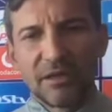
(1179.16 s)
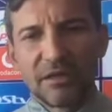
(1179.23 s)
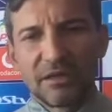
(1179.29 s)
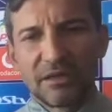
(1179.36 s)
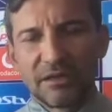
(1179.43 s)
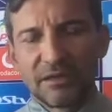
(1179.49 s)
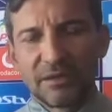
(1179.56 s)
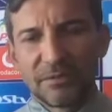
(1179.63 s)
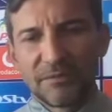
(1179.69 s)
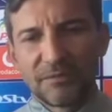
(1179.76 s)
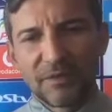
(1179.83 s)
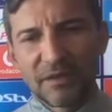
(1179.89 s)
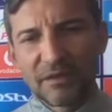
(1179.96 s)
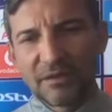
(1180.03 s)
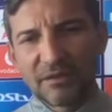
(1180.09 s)
Uh,
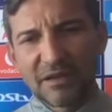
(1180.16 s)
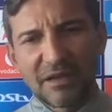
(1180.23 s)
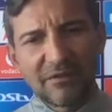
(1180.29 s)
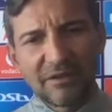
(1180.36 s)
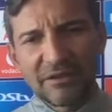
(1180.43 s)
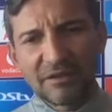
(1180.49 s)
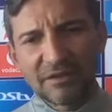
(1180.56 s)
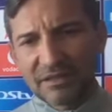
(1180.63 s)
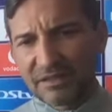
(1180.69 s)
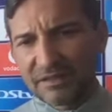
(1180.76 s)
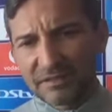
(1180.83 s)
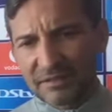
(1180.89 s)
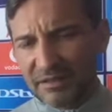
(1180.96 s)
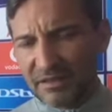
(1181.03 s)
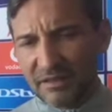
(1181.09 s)
Gavin is,
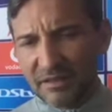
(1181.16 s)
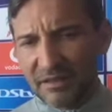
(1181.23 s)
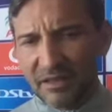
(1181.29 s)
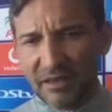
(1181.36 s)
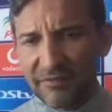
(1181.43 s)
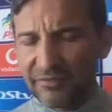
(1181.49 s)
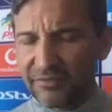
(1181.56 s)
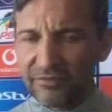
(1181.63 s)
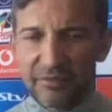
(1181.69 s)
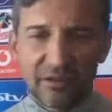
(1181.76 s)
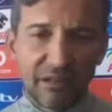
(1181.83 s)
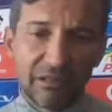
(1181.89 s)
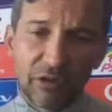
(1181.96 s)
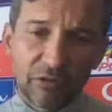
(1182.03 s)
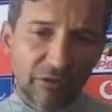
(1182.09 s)
is he have
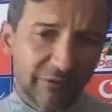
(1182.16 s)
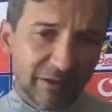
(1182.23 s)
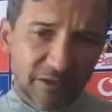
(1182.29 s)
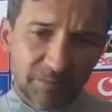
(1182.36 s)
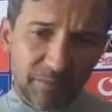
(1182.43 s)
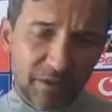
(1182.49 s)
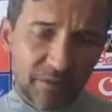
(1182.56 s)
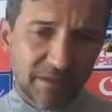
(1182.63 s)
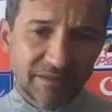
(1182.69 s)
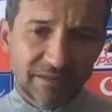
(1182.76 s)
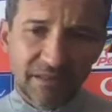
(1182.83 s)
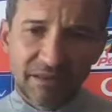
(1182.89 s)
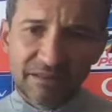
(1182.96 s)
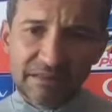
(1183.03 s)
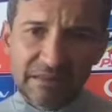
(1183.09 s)
a lot of experience
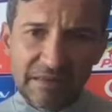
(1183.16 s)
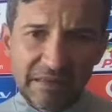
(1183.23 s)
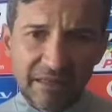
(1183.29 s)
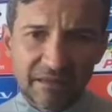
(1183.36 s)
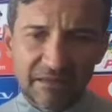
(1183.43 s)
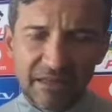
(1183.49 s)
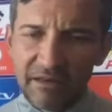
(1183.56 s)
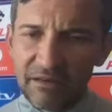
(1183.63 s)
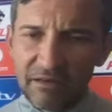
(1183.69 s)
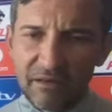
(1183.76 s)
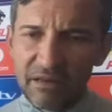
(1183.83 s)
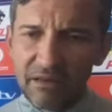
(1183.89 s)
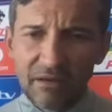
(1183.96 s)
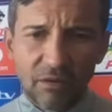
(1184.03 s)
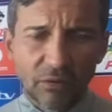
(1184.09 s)
in this league, and
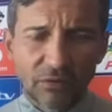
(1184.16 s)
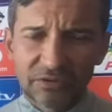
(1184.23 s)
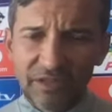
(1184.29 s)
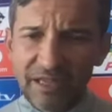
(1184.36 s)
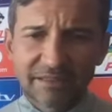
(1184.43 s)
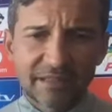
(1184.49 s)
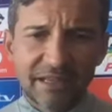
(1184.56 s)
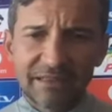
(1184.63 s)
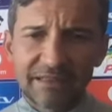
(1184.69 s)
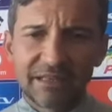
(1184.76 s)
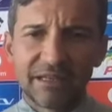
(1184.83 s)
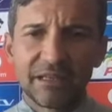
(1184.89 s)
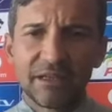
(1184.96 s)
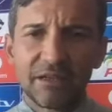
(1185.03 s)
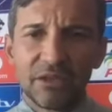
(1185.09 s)
he knows
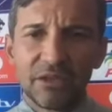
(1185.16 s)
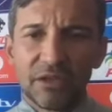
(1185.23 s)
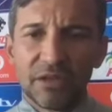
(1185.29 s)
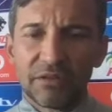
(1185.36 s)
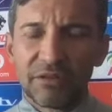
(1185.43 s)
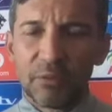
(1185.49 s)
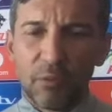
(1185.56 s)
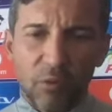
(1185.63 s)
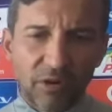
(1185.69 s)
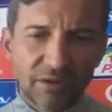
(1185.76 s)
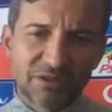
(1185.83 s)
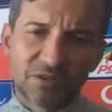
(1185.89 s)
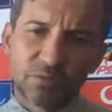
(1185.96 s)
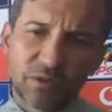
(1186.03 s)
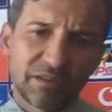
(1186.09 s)
exactly the
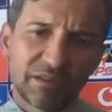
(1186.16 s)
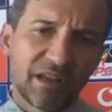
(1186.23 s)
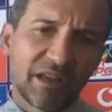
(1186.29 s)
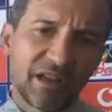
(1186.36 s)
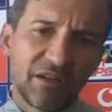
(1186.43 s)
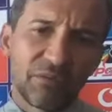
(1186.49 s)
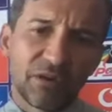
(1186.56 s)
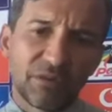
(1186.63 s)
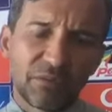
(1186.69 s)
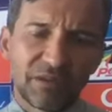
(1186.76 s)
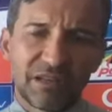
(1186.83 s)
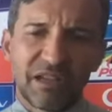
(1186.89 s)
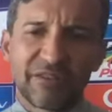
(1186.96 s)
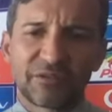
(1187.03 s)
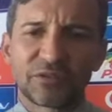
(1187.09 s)
words what they what what
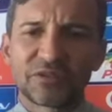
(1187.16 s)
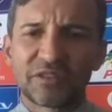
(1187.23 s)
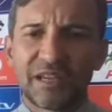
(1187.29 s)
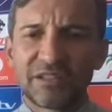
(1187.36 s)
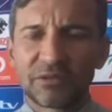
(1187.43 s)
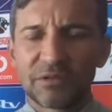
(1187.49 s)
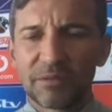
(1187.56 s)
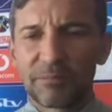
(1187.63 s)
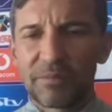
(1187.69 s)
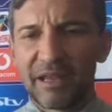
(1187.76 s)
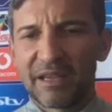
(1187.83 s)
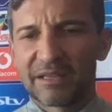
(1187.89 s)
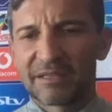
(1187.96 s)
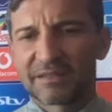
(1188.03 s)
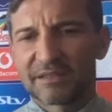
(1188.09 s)
he have to say to the
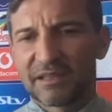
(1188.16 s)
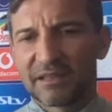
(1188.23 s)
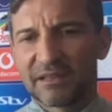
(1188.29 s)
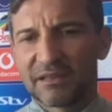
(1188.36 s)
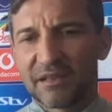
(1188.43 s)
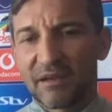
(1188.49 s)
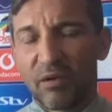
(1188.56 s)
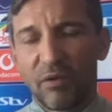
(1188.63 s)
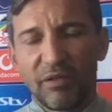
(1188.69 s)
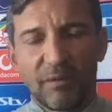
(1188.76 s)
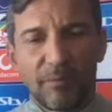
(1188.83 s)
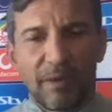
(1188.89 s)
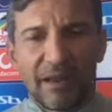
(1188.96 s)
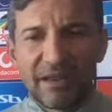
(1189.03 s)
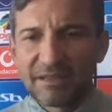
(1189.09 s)
players and all the
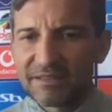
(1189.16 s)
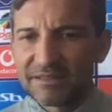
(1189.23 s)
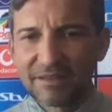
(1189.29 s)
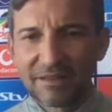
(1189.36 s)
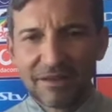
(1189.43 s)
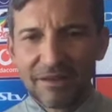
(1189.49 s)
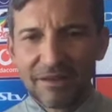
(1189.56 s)
players.